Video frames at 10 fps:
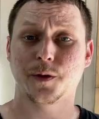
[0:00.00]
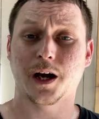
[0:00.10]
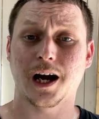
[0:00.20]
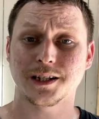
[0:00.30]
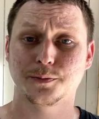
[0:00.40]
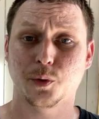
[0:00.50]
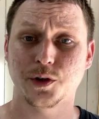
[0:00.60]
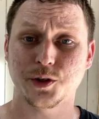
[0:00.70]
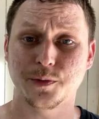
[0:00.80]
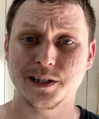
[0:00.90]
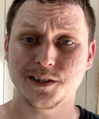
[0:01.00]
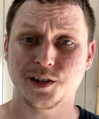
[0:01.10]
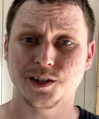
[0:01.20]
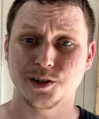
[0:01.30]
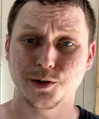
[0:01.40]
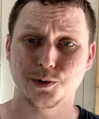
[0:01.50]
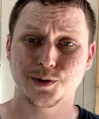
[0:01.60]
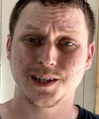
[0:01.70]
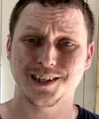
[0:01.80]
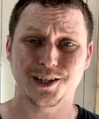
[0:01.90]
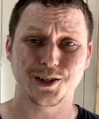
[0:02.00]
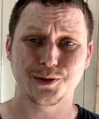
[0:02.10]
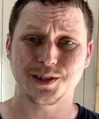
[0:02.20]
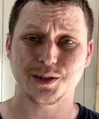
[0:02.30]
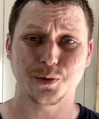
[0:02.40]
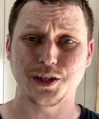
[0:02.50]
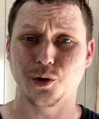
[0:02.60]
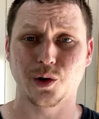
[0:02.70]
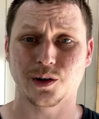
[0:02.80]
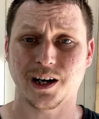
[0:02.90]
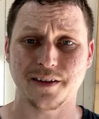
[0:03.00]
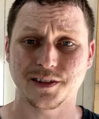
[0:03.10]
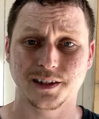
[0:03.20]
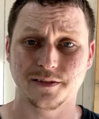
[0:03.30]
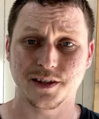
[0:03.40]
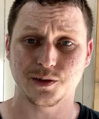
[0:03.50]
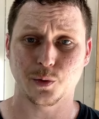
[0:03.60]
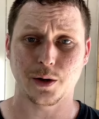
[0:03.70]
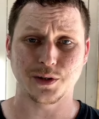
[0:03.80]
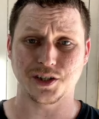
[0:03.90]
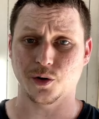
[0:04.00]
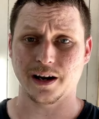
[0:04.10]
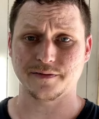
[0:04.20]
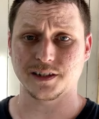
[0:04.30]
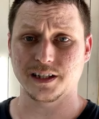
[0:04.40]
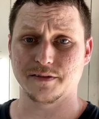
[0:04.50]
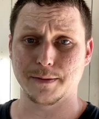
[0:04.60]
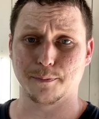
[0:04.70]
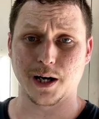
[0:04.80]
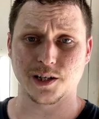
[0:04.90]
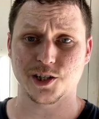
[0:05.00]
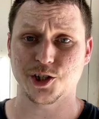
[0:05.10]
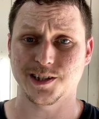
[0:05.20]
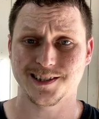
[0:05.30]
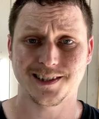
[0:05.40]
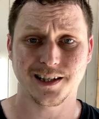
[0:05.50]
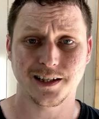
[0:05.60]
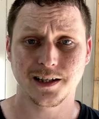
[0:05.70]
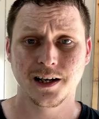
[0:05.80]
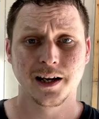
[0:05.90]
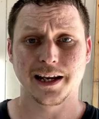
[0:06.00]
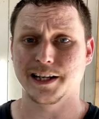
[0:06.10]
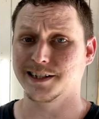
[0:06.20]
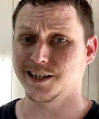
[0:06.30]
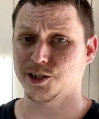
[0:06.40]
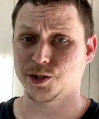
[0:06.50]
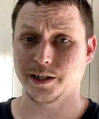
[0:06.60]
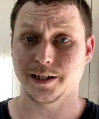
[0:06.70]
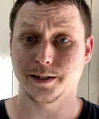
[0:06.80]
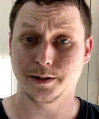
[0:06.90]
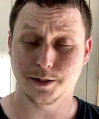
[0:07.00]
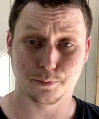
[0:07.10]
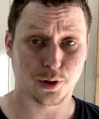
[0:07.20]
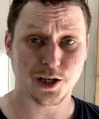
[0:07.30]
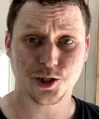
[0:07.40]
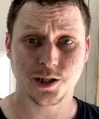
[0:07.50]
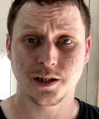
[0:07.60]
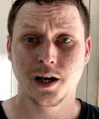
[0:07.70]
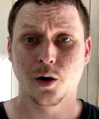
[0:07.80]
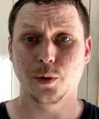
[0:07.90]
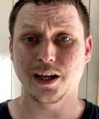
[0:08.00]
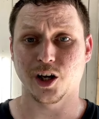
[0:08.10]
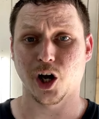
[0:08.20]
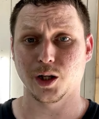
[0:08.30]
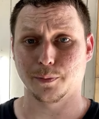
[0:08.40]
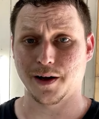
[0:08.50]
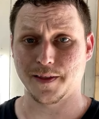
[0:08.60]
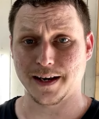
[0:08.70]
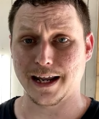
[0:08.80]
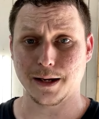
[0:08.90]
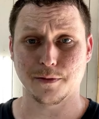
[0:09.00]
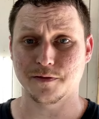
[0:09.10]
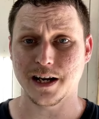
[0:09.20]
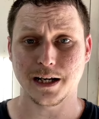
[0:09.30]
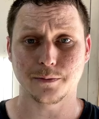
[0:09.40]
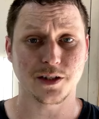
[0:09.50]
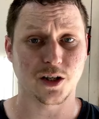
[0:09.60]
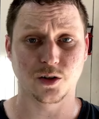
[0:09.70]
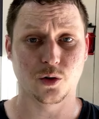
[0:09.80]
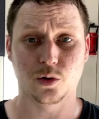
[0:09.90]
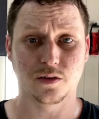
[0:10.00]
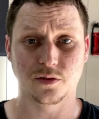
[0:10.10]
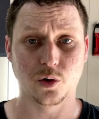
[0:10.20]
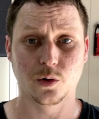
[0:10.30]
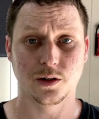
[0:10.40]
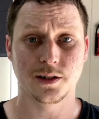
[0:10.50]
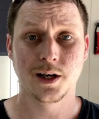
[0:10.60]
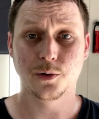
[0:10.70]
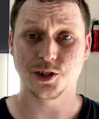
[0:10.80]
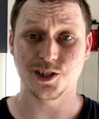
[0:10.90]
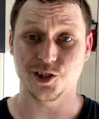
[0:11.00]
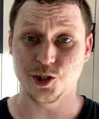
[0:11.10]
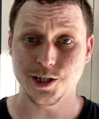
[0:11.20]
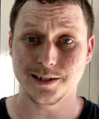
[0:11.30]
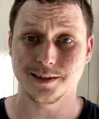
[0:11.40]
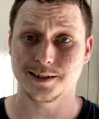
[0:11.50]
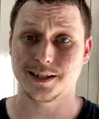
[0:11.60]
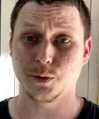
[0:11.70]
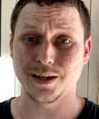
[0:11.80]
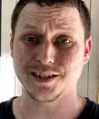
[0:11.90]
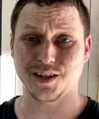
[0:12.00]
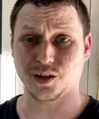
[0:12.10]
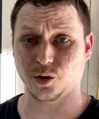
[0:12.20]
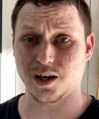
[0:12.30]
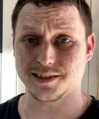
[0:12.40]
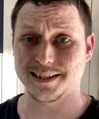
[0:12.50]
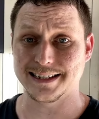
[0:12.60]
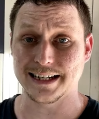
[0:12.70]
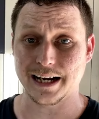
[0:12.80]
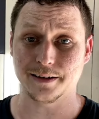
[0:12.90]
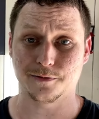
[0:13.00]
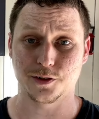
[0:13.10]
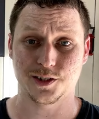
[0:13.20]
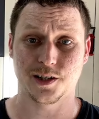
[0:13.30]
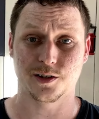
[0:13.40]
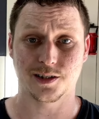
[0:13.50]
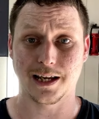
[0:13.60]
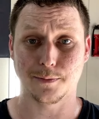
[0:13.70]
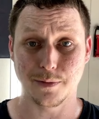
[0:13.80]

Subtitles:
the gospel, which means good news. And the good news is we no longer have to live this way. We don't have to live in bondage and sin and addiction and in depression. We can call upon the name of names and the Lord of lords, which is Jesus. He went to the cross and died for sinners like